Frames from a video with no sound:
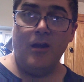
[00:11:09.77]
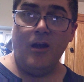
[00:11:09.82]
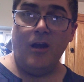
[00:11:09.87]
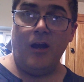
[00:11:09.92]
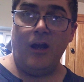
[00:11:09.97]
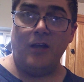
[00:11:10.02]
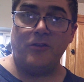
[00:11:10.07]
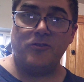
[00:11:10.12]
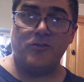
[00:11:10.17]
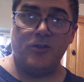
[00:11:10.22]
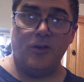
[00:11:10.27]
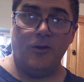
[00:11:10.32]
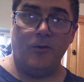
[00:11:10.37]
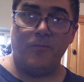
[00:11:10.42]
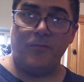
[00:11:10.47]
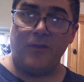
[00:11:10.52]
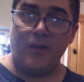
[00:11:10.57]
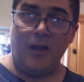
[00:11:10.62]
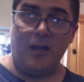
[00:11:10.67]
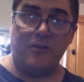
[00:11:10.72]
All right, so
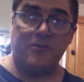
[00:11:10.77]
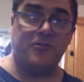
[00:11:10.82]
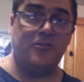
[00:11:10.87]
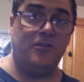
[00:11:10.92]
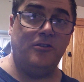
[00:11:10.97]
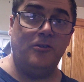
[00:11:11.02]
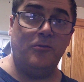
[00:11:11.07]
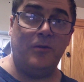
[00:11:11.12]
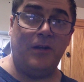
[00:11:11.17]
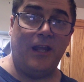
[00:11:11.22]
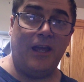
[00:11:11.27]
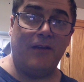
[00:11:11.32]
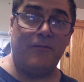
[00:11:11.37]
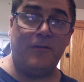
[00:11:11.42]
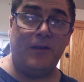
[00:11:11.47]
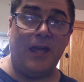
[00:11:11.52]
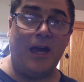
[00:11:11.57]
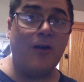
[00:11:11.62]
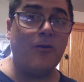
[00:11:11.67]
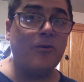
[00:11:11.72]
I'll see you in half
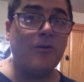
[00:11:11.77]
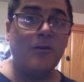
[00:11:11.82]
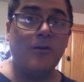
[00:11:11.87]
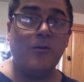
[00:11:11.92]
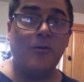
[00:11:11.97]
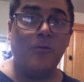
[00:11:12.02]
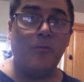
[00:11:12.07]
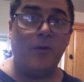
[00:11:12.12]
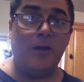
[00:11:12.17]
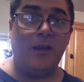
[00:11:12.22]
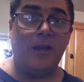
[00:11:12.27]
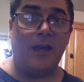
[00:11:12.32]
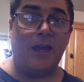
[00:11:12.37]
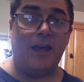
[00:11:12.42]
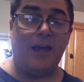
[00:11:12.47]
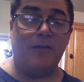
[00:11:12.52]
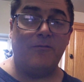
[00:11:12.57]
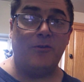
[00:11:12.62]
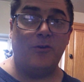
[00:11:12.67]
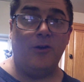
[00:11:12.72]
an hour when I
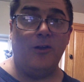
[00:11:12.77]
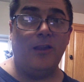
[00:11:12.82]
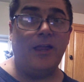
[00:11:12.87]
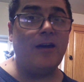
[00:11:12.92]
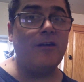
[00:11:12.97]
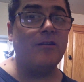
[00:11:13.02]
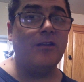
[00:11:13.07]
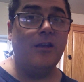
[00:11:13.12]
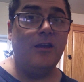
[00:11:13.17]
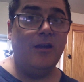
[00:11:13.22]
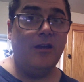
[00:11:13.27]
have it all out,